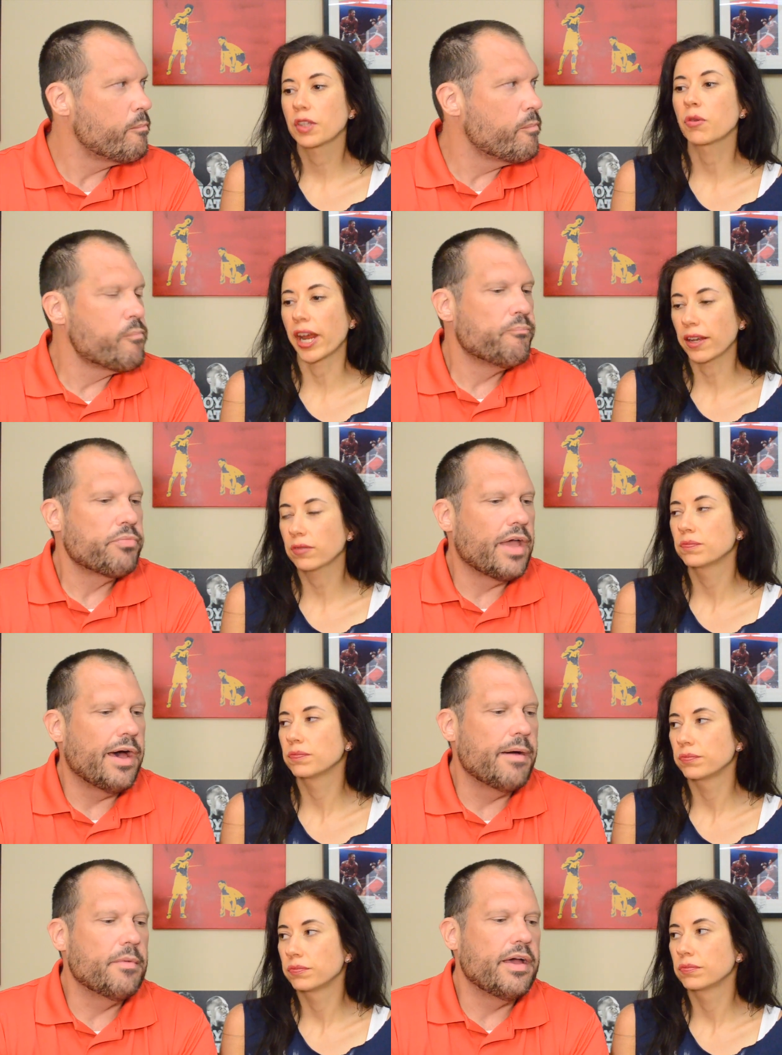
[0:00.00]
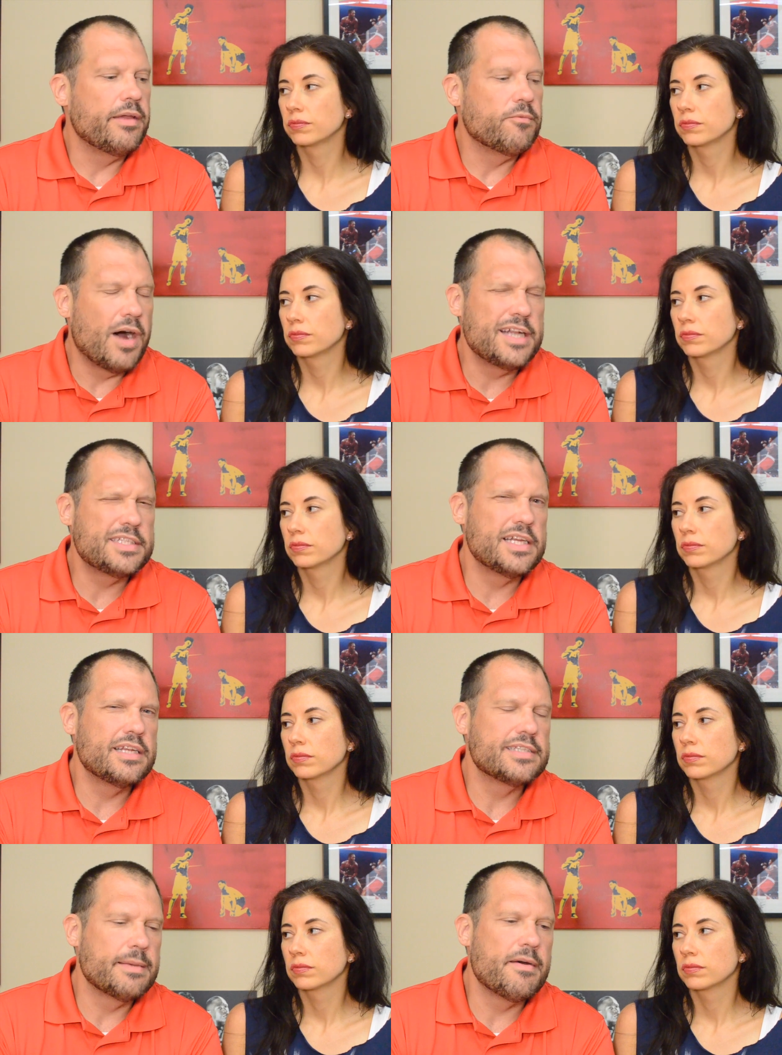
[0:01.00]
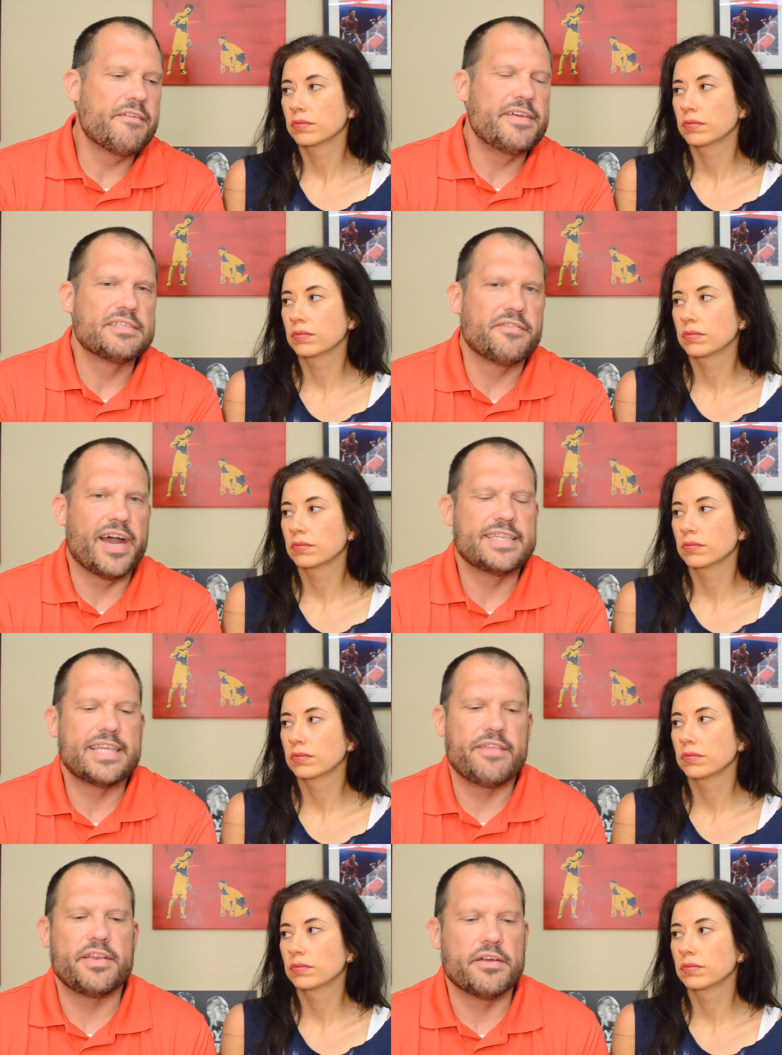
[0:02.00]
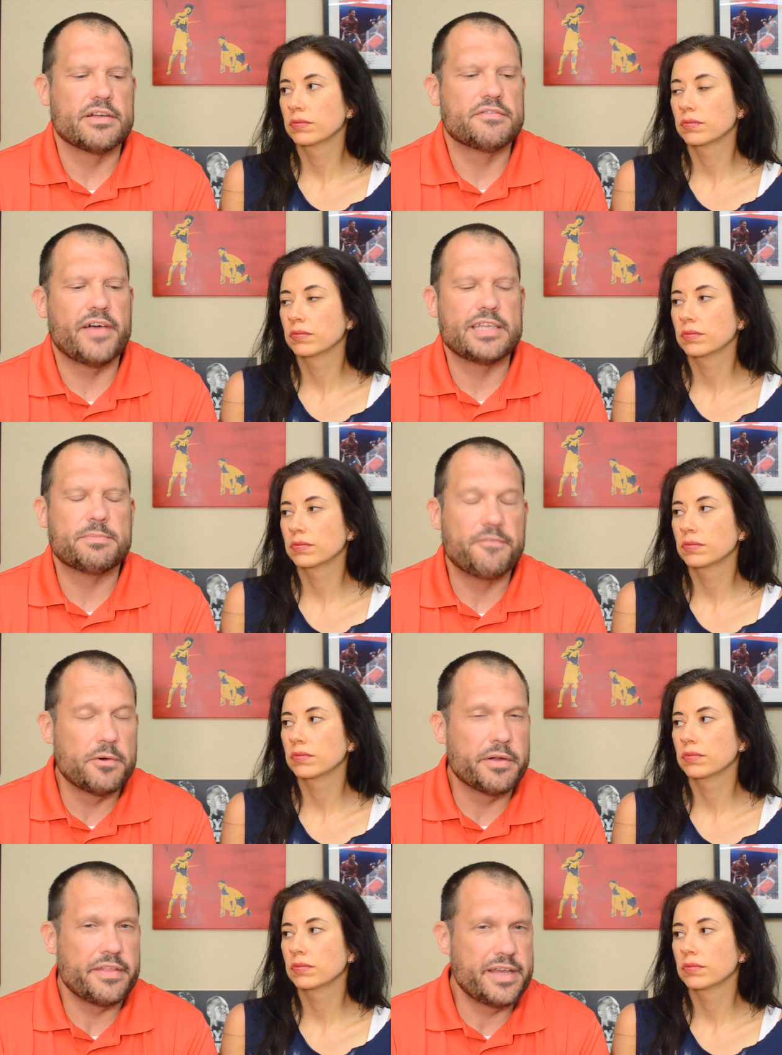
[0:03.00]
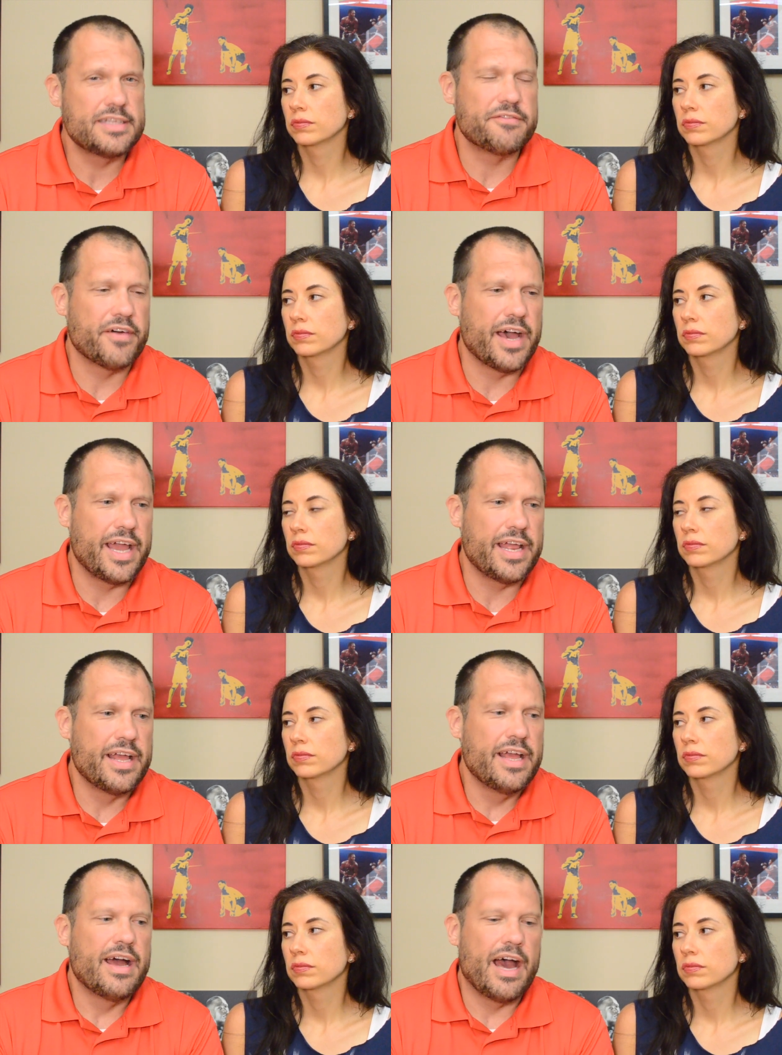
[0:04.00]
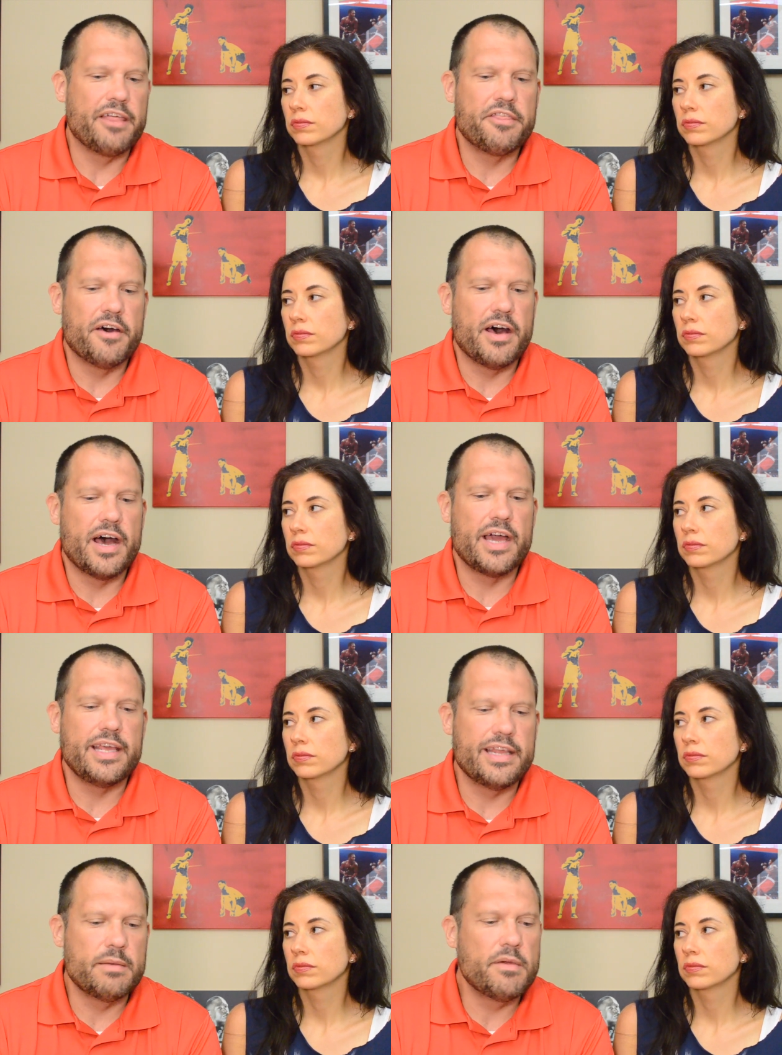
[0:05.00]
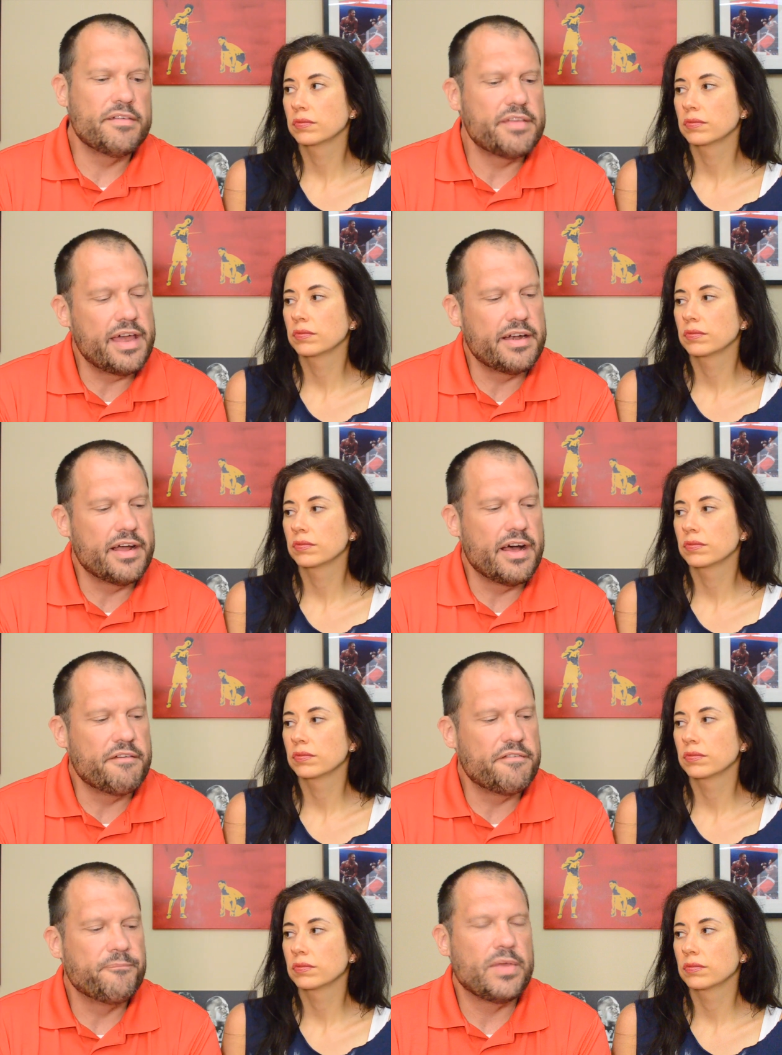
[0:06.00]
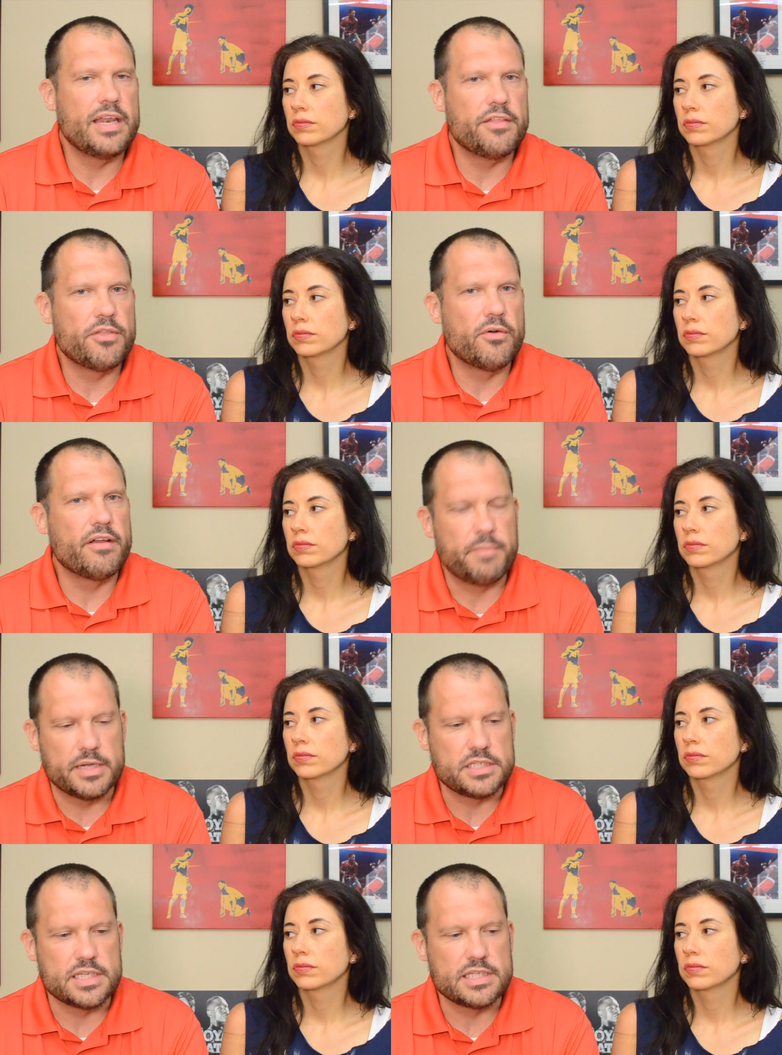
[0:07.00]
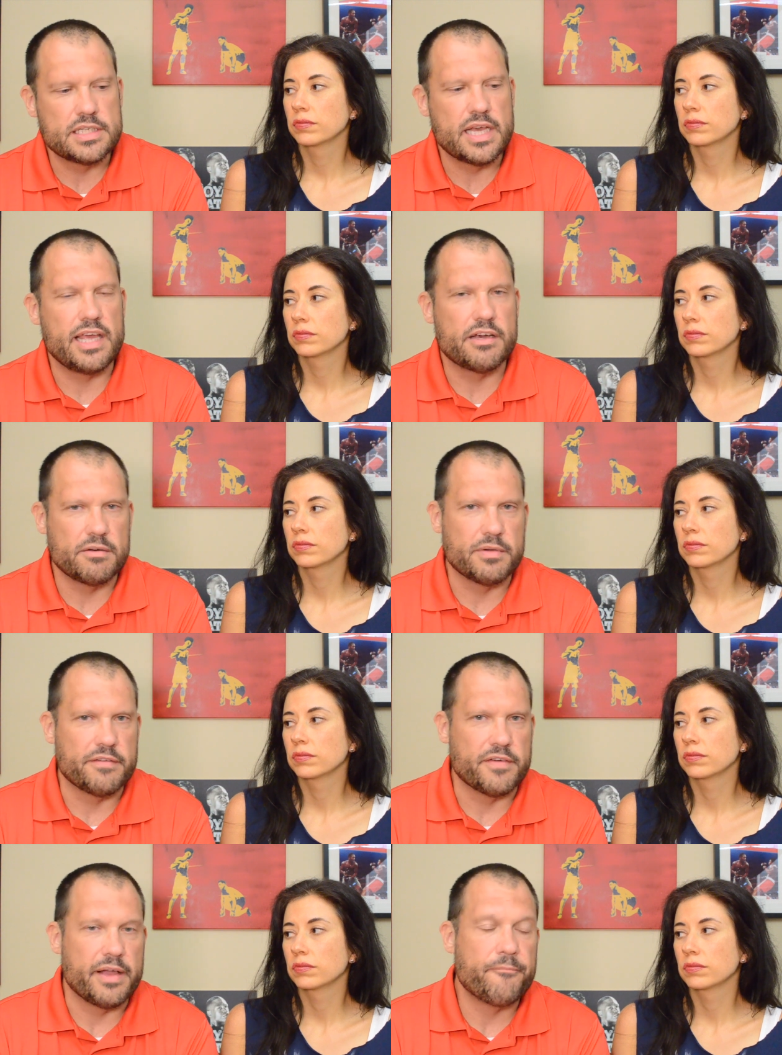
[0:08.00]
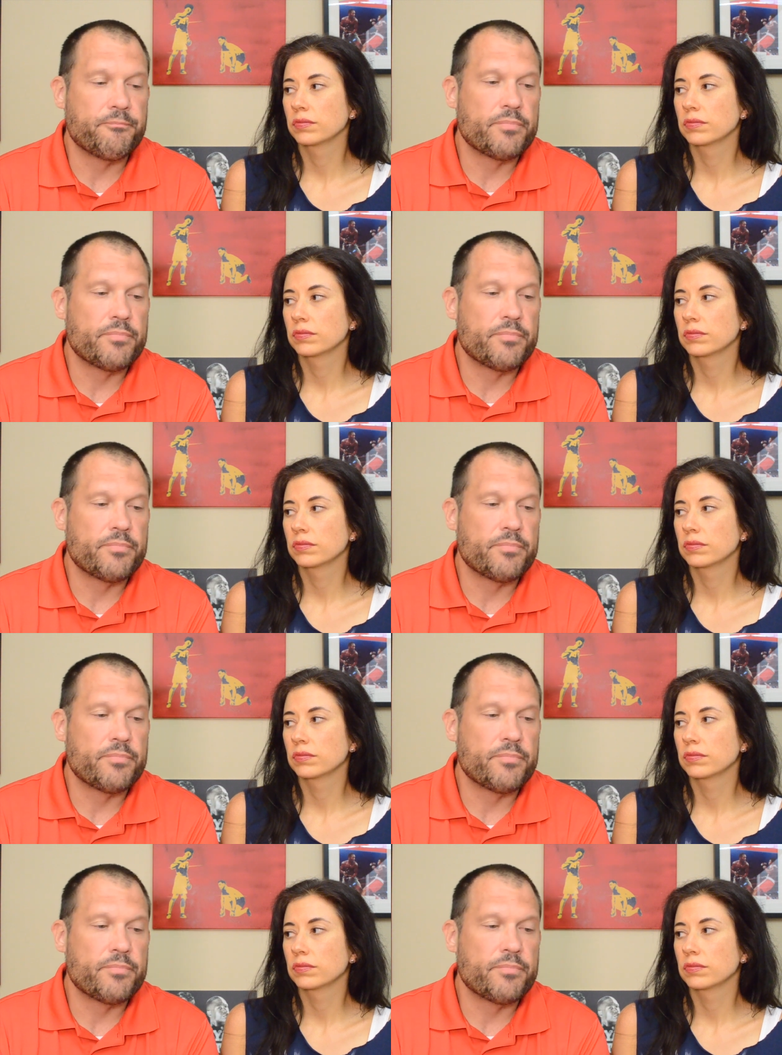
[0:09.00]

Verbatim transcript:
Speaker 1: Right. And watching some of his fights, Anthony Yarde's fights before this fight, I thought he didn't move his head enough, he didn't throw enough punches, and he couldn't win the fight.